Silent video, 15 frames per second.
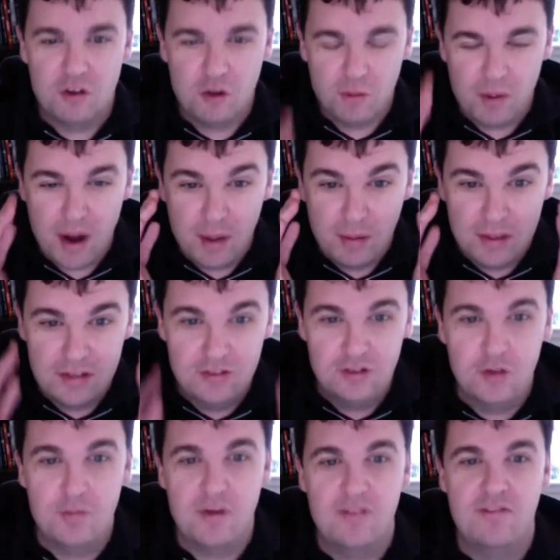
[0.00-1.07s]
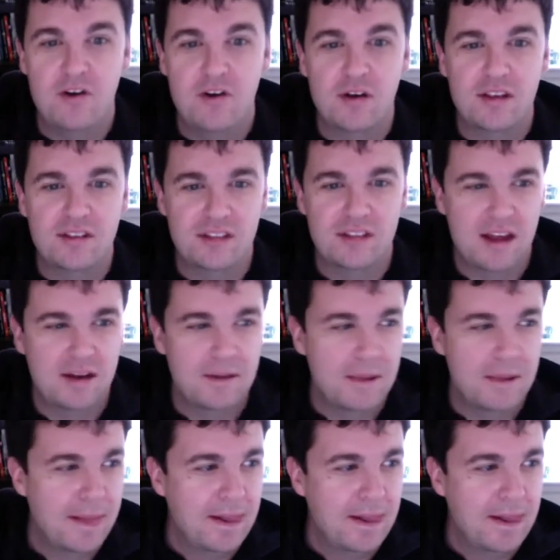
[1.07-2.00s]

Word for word: you were probably super focused on